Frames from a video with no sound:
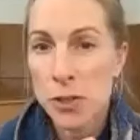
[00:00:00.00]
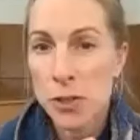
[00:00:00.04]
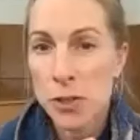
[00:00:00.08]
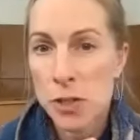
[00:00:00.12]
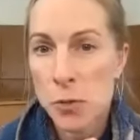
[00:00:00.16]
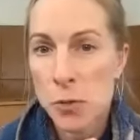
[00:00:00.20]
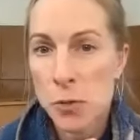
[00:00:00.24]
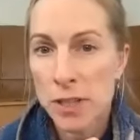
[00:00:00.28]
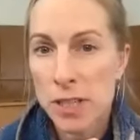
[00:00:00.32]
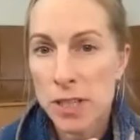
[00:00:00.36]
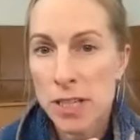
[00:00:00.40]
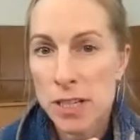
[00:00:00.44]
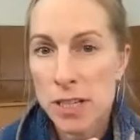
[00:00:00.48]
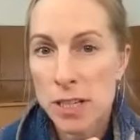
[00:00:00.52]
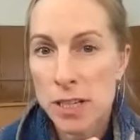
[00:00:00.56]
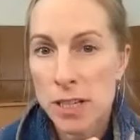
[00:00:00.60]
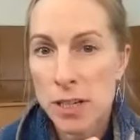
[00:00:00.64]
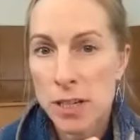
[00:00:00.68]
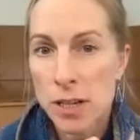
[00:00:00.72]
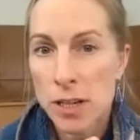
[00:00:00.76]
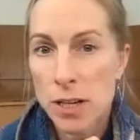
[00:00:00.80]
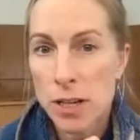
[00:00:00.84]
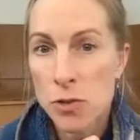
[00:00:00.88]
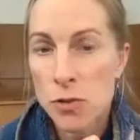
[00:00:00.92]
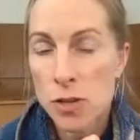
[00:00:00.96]
do you want to
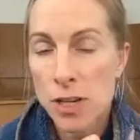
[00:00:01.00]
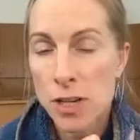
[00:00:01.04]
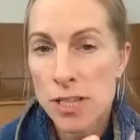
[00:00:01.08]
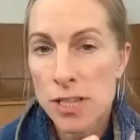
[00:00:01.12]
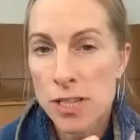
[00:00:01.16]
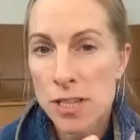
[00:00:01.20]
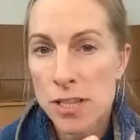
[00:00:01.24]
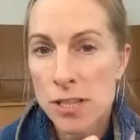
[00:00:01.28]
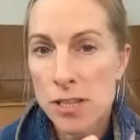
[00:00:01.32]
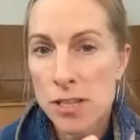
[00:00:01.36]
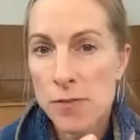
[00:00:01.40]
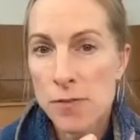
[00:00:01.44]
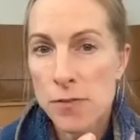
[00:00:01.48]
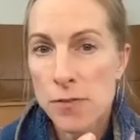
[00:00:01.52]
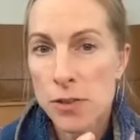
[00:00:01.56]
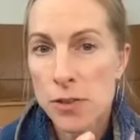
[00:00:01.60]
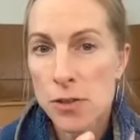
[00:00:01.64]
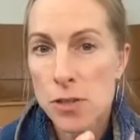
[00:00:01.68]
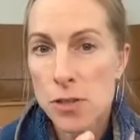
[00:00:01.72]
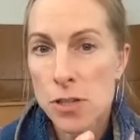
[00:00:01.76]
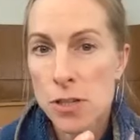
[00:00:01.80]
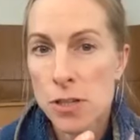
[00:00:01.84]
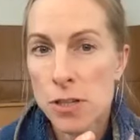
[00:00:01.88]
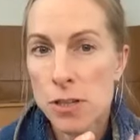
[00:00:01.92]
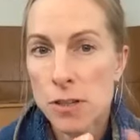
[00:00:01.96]
address this
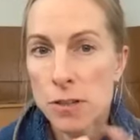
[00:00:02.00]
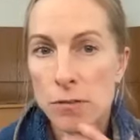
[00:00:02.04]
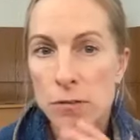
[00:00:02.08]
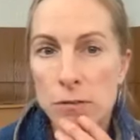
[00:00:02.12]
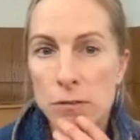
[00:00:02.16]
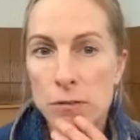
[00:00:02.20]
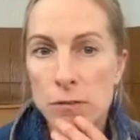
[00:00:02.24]
first?